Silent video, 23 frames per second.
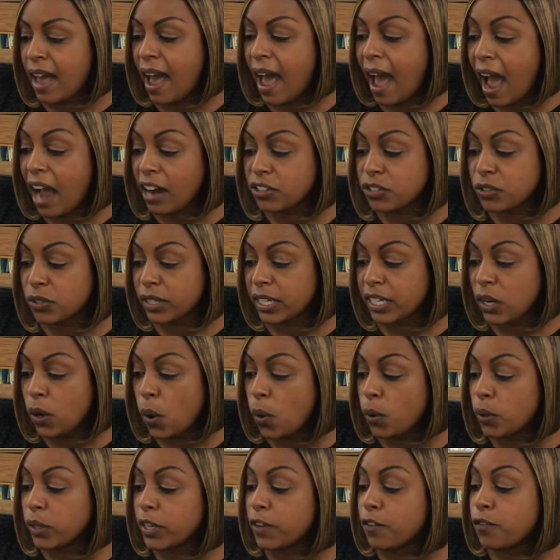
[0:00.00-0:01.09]
Actually,
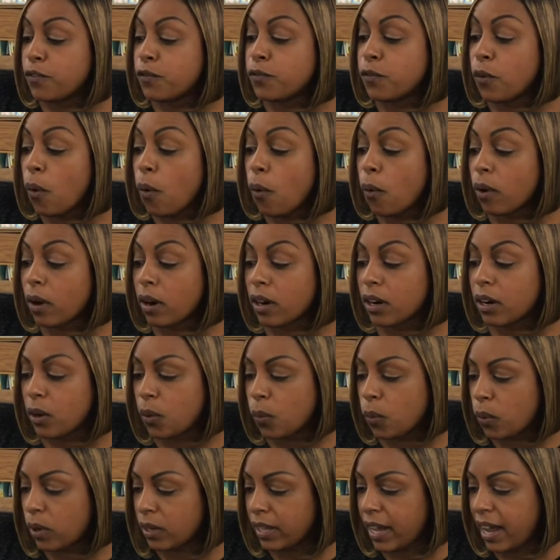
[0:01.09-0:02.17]
only 4
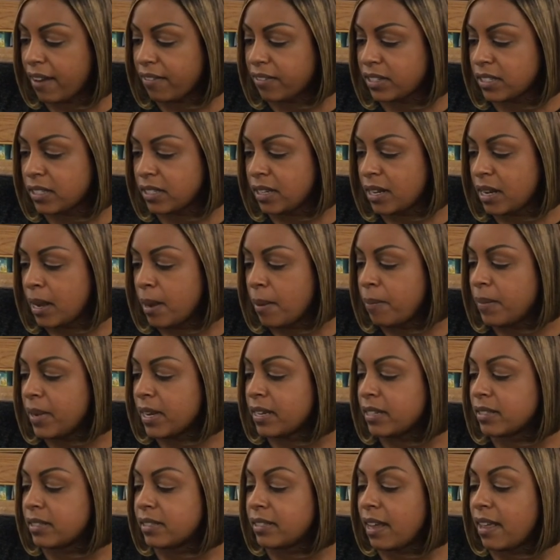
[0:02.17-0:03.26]
were left,
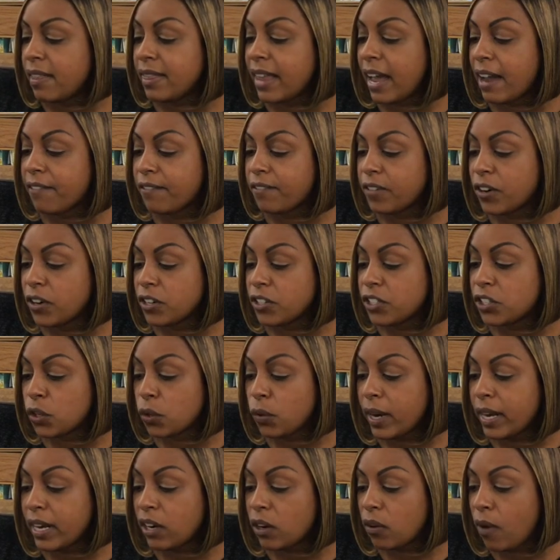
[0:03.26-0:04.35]
because then that first
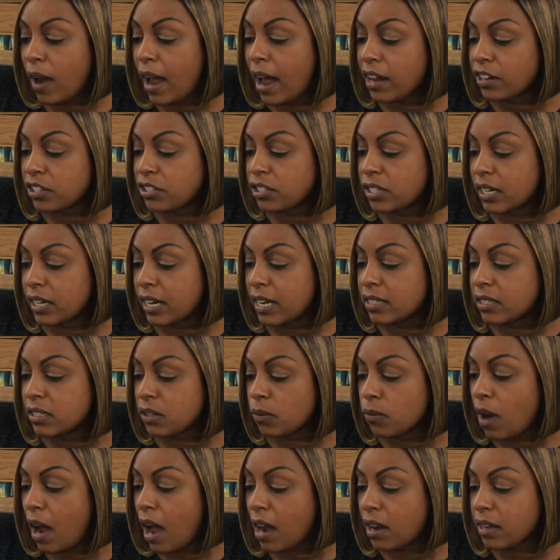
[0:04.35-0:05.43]
crate crashed against the
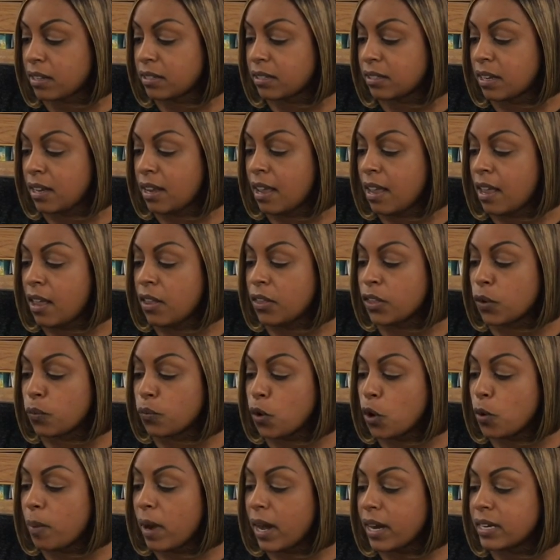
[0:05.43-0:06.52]
rocks. The
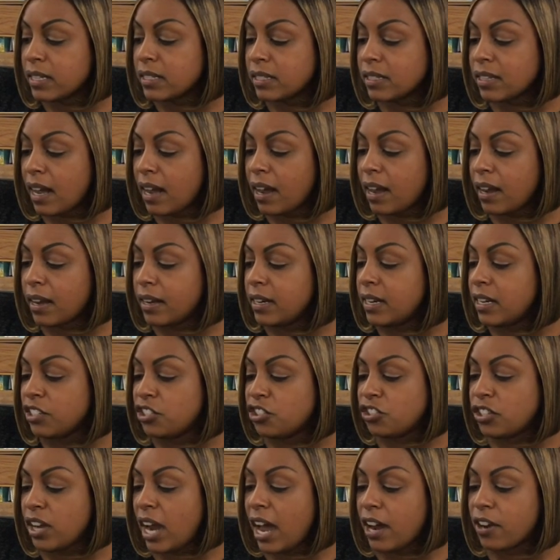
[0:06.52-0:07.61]
robot inside
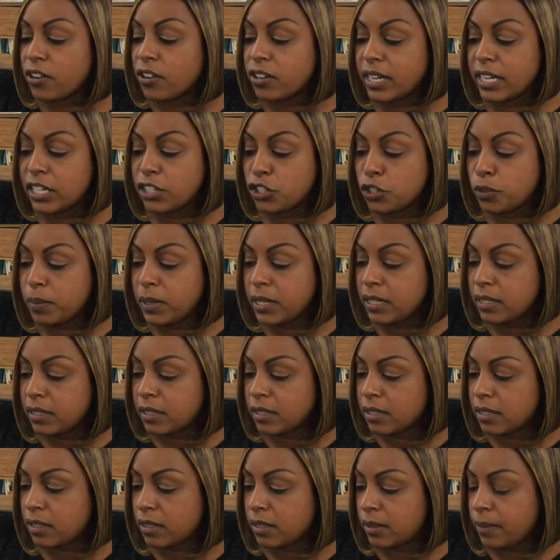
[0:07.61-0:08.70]
shattered into
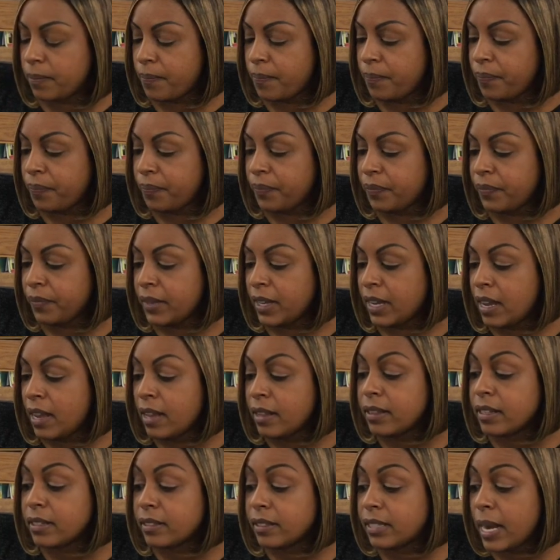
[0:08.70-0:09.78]
pieces.
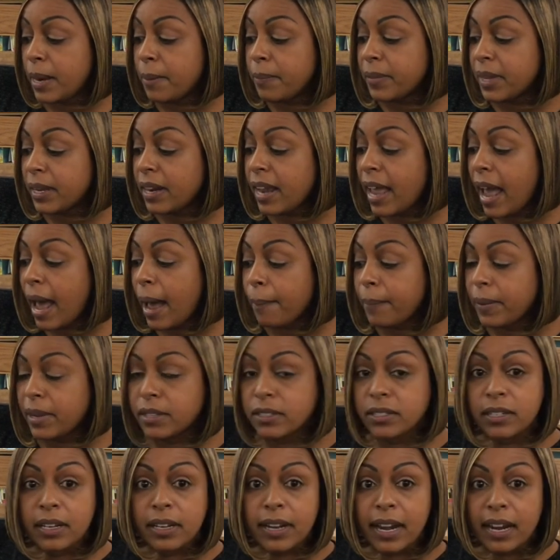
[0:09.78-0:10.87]
The same thing happened
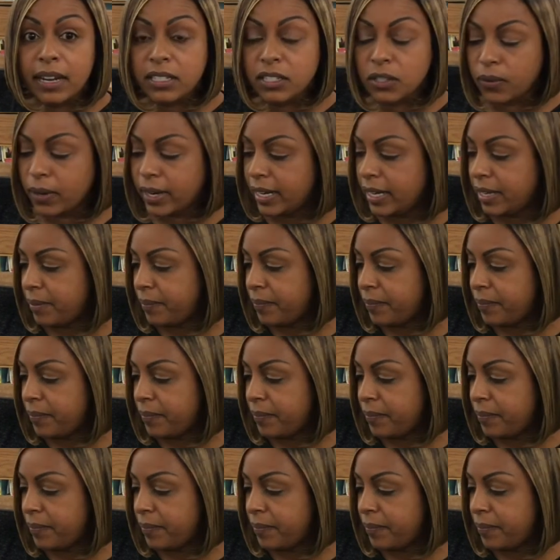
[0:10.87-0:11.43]
to the next crate.